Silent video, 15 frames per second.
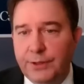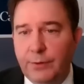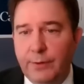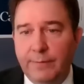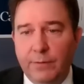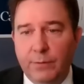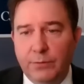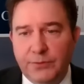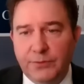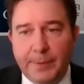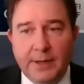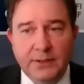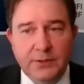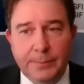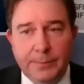you have a
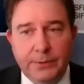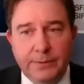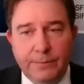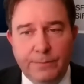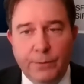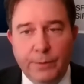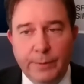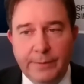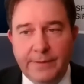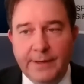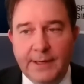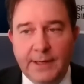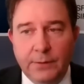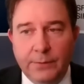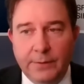responsible and
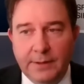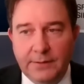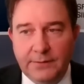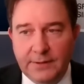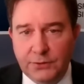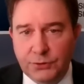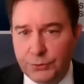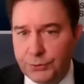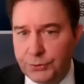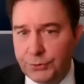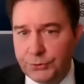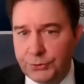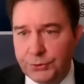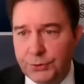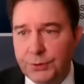forward-thinking organizational
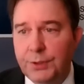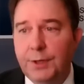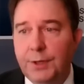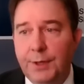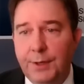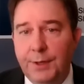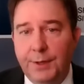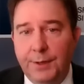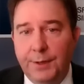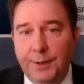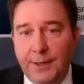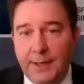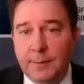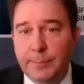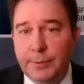culture
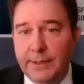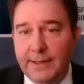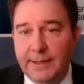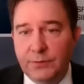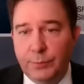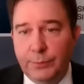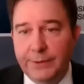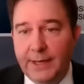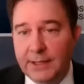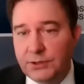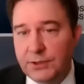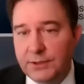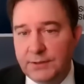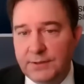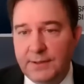in place will not
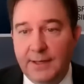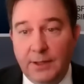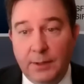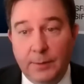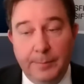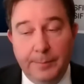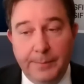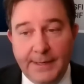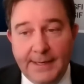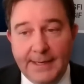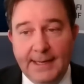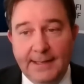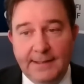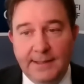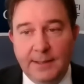just help
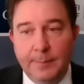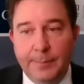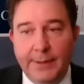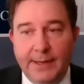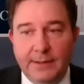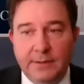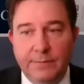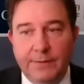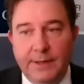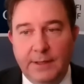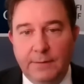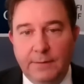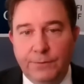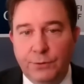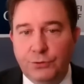mitigate the impact of
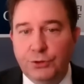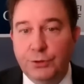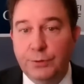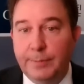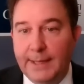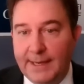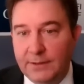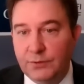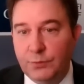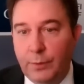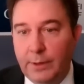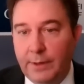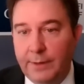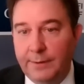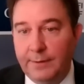any future black
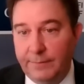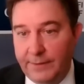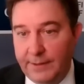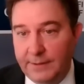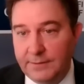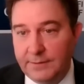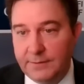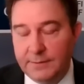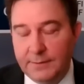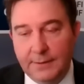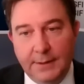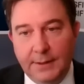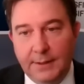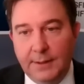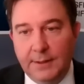swan events.
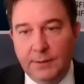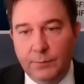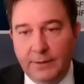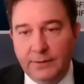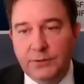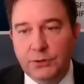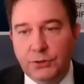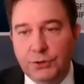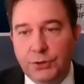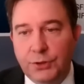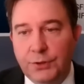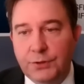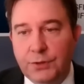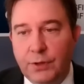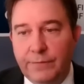Rest
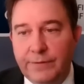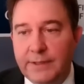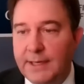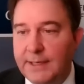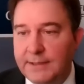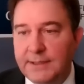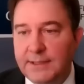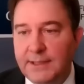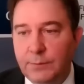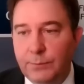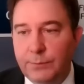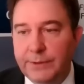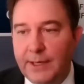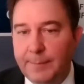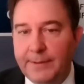assured, COVID-19
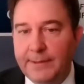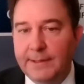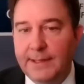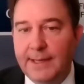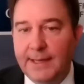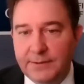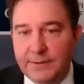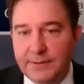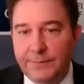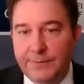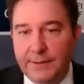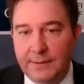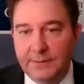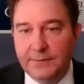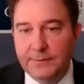will not be the last of
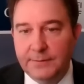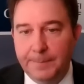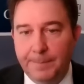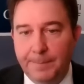these.